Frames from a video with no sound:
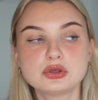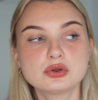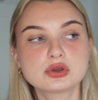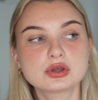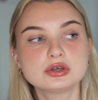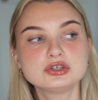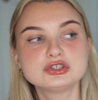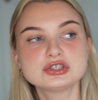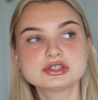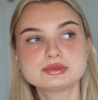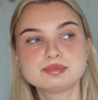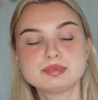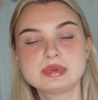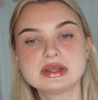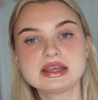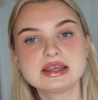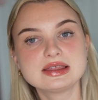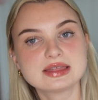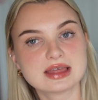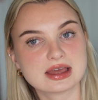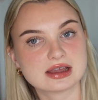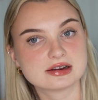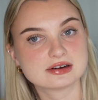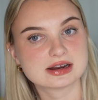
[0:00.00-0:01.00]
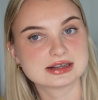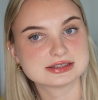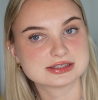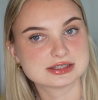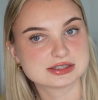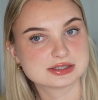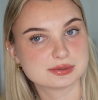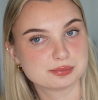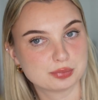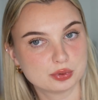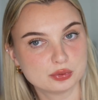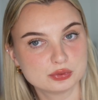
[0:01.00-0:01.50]
you can just be there as a
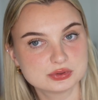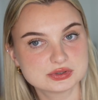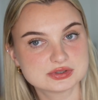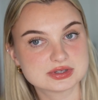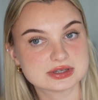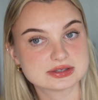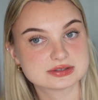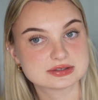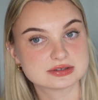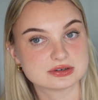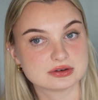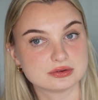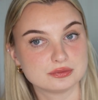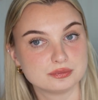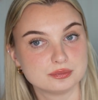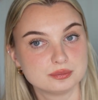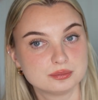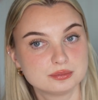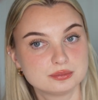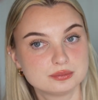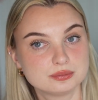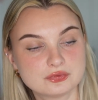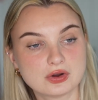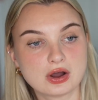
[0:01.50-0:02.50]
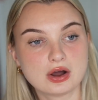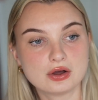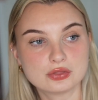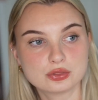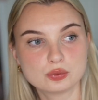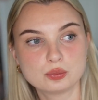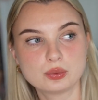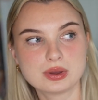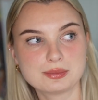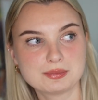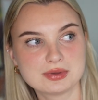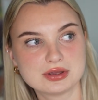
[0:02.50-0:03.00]
support system for
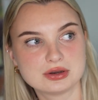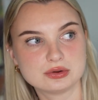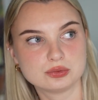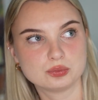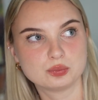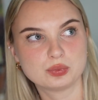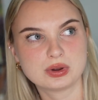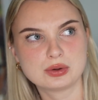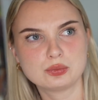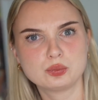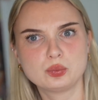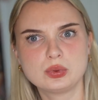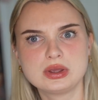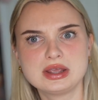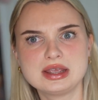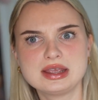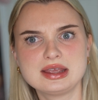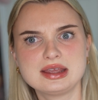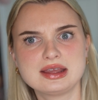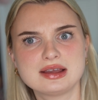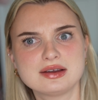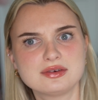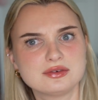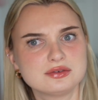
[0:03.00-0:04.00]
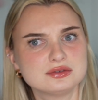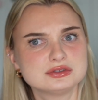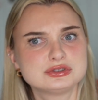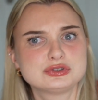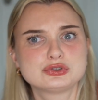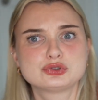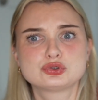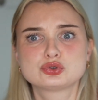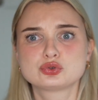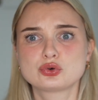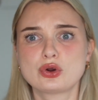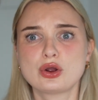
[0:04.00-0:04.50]
other women when we
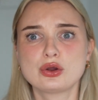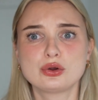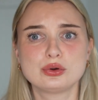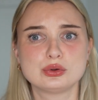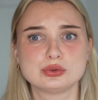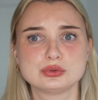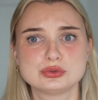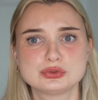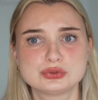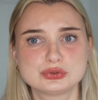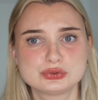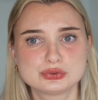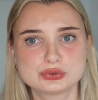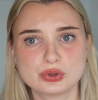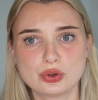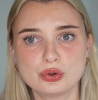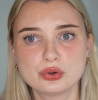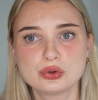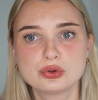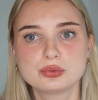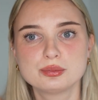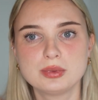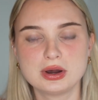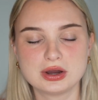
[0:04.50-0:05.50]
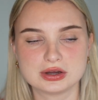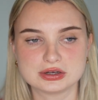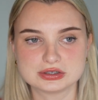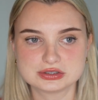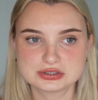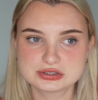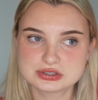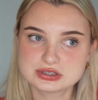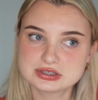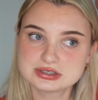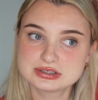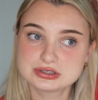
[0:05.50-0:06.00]
struggle so
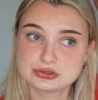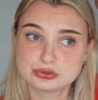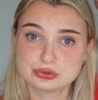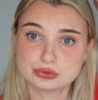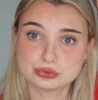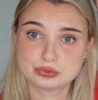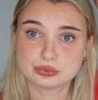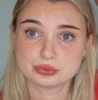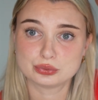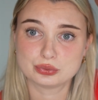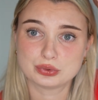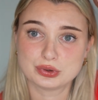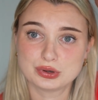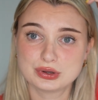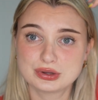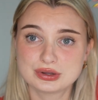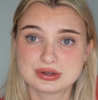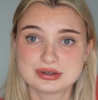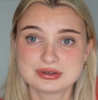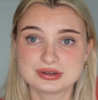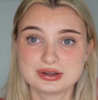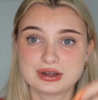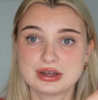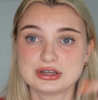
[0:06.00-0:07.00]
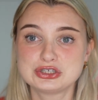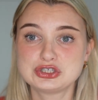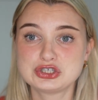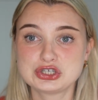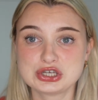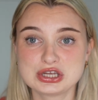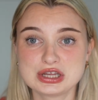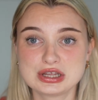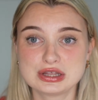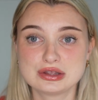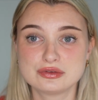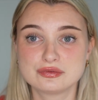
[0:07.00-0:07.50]
much to
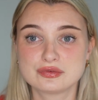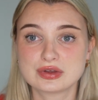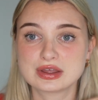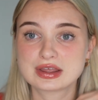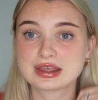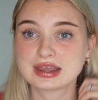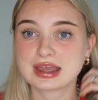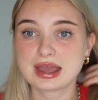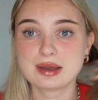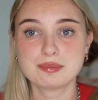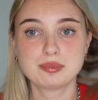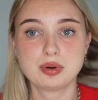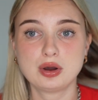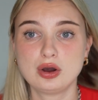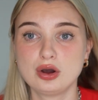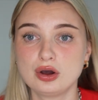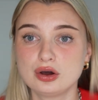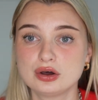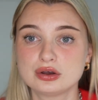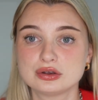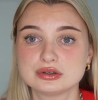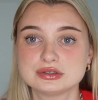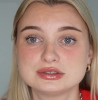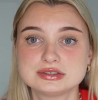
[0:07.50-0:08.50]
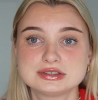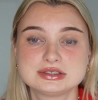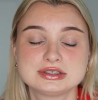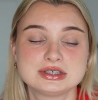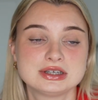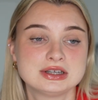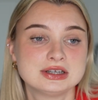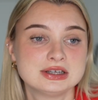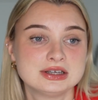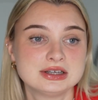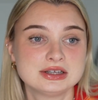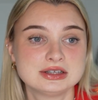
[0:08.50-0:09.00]
achieve and get past
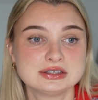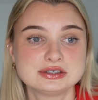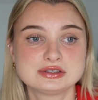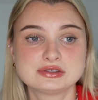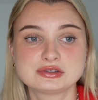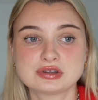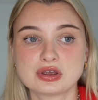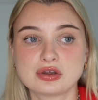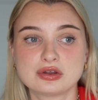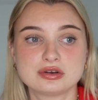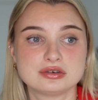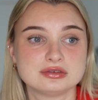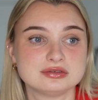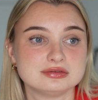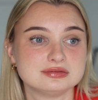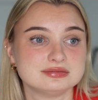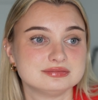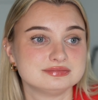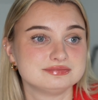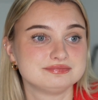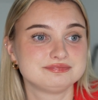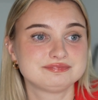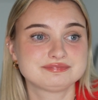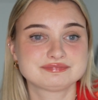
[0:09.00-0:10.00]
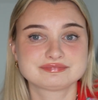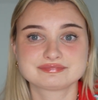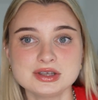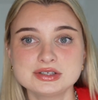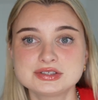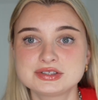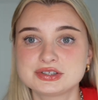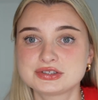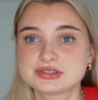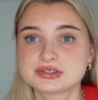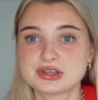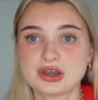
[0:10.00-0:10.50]
certain
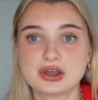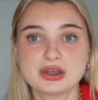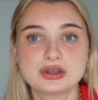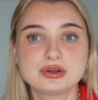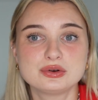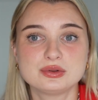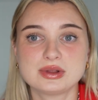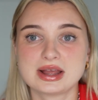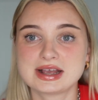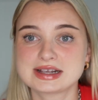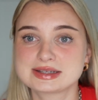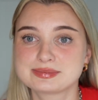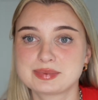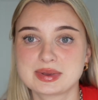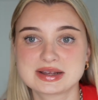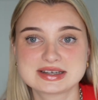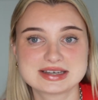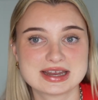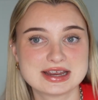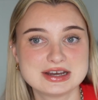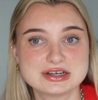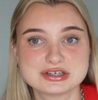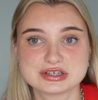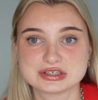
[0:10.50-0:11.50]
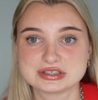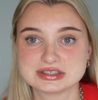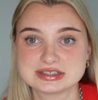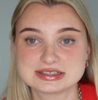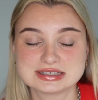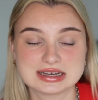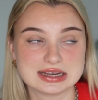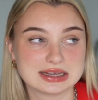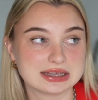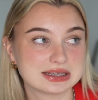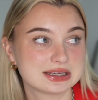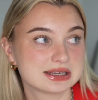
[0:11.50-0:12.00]
societal expectations.